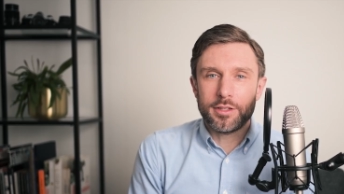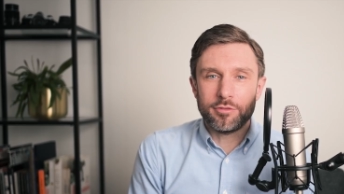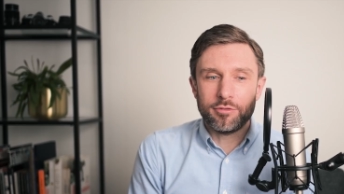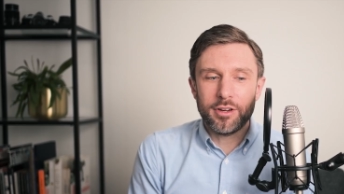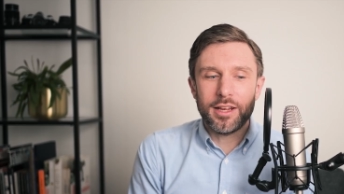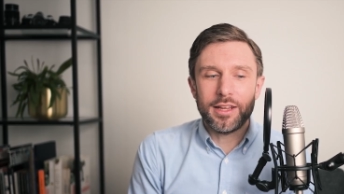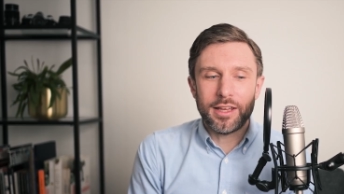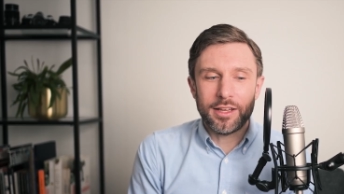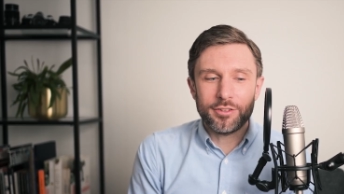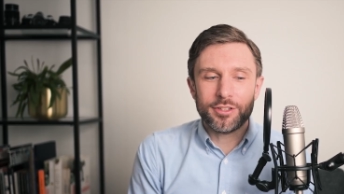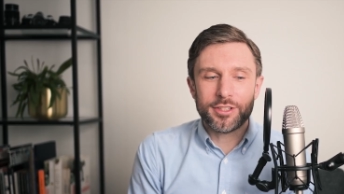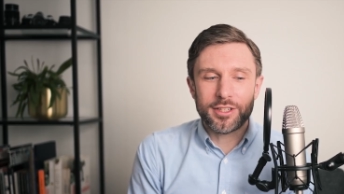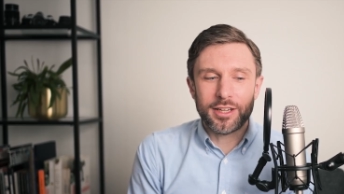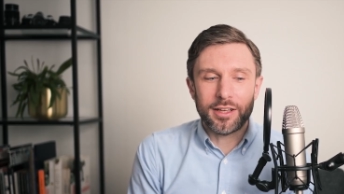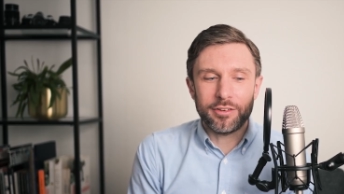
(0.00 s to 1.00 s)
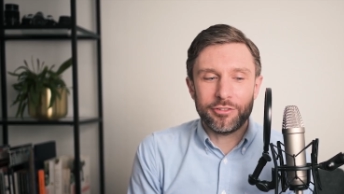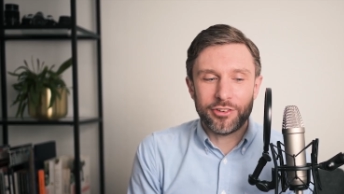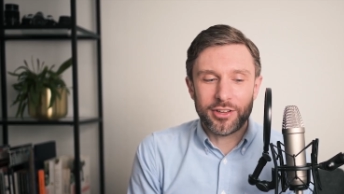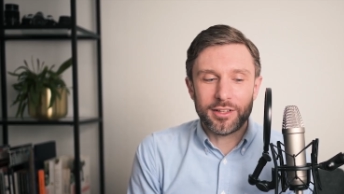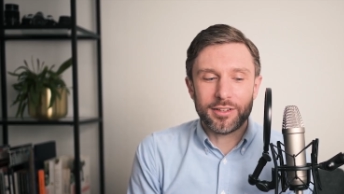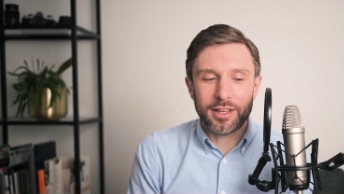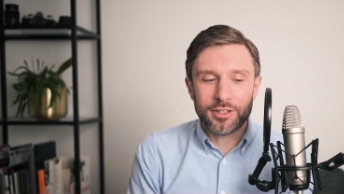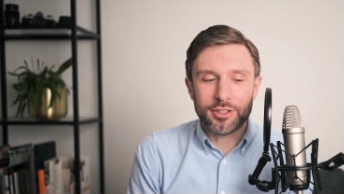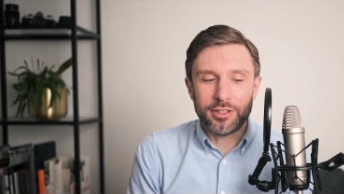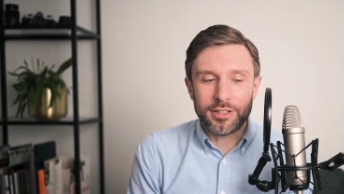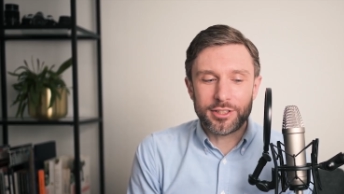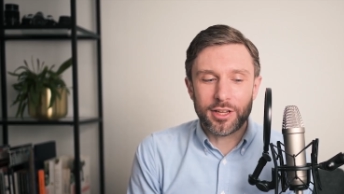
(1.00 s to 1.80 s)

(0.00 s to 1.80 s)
It's a really interesting field, actually.